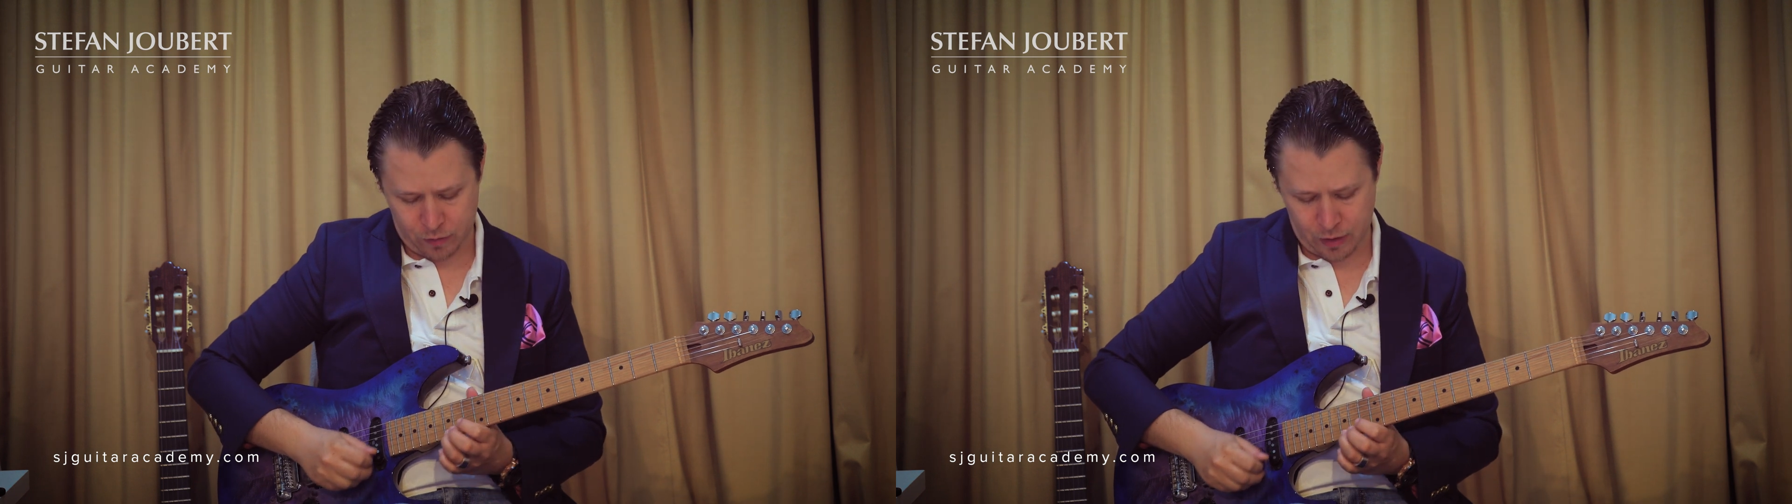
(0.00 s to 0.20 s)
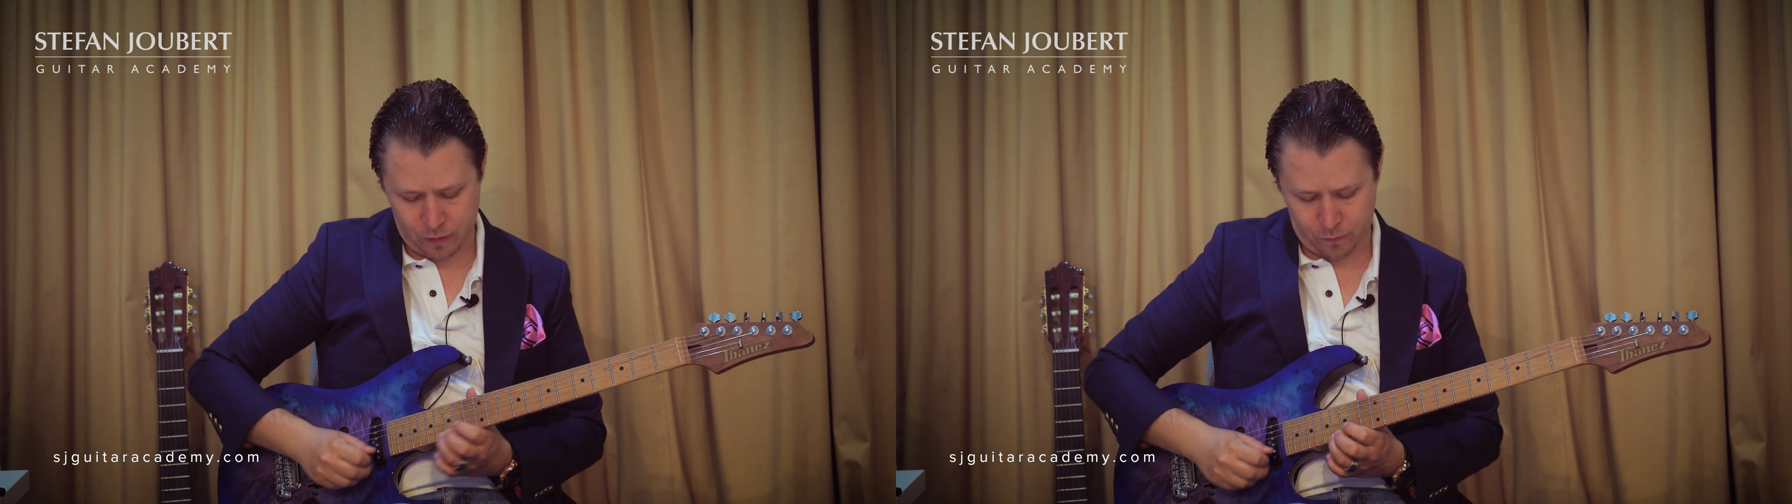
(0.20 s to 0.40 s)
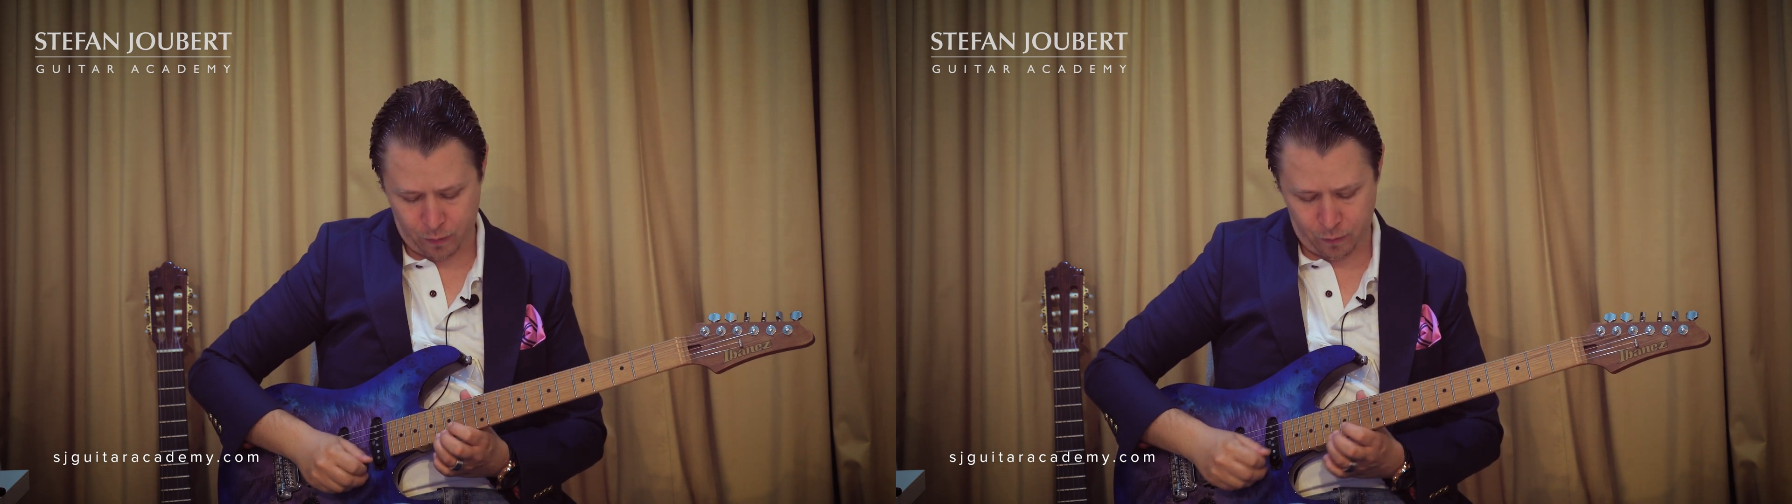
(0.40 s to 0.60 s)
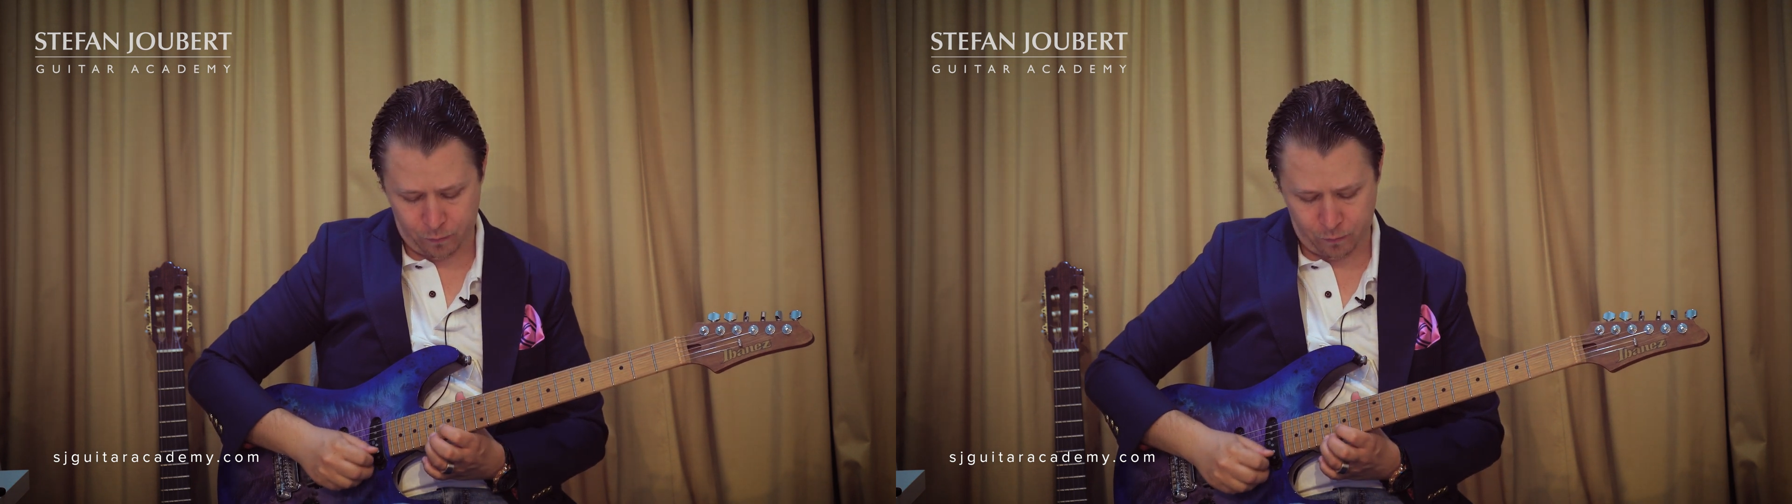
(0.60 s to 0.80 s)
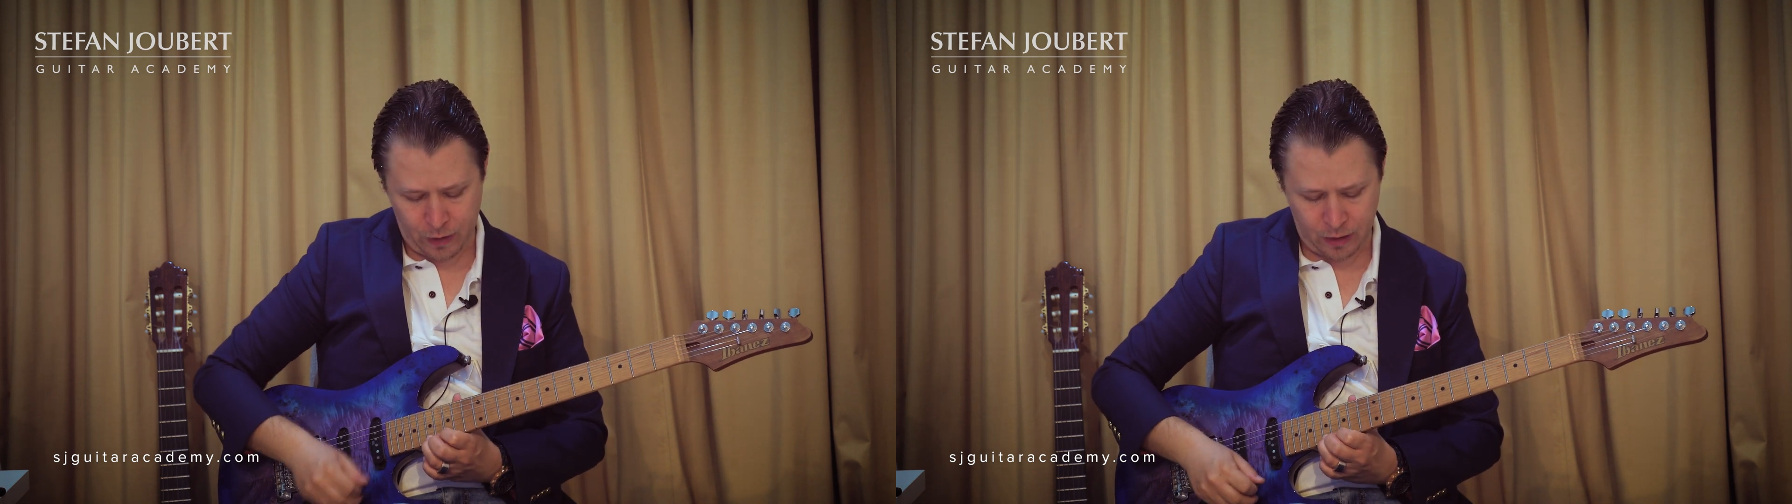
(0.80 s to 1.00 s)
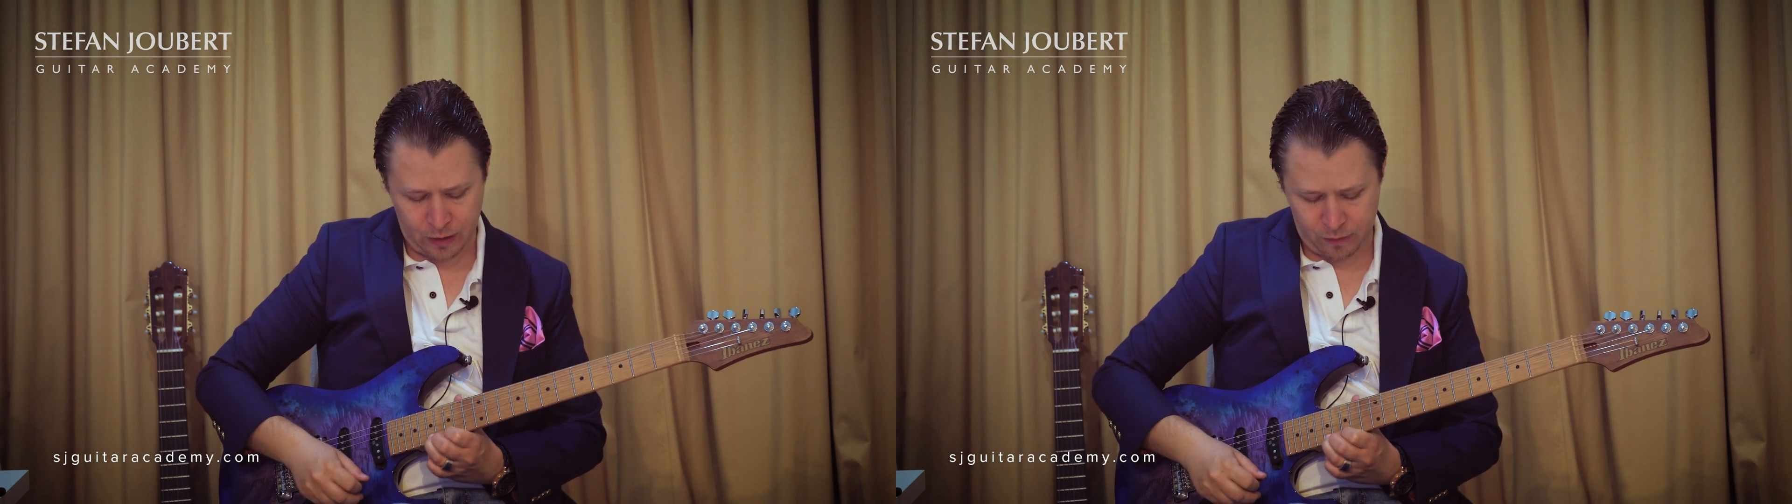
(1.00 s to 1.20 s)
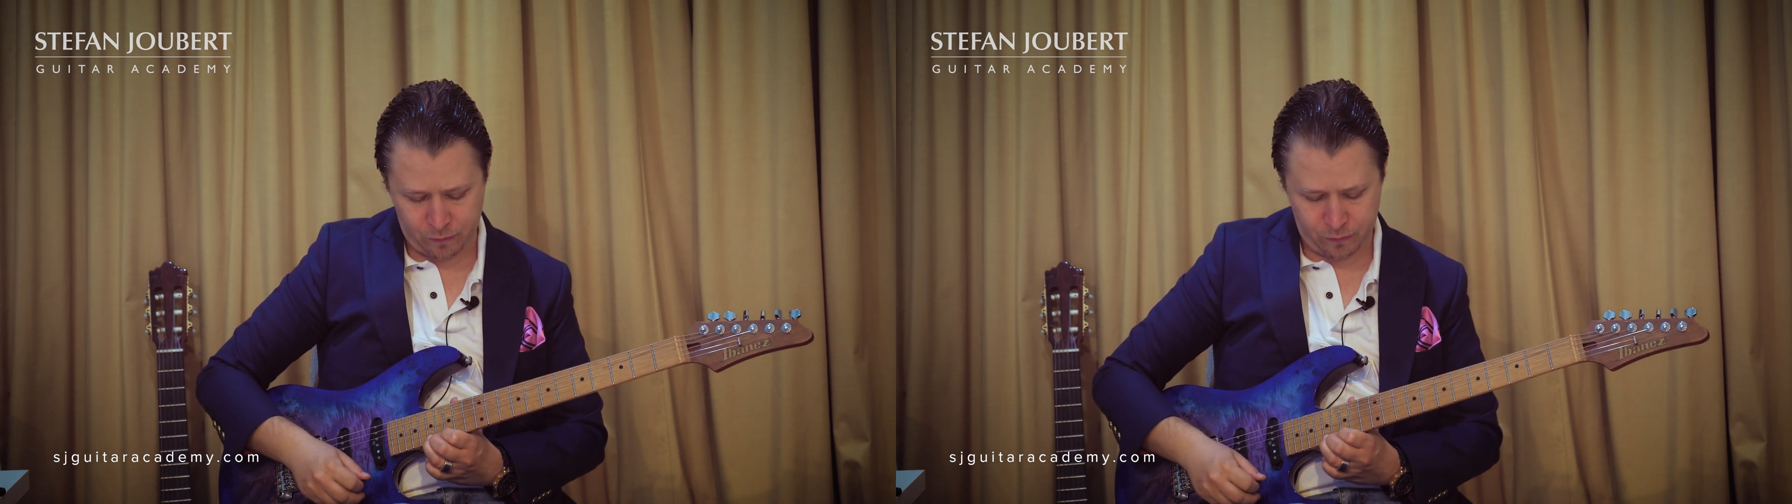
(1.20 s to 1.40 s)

3, 4, 5.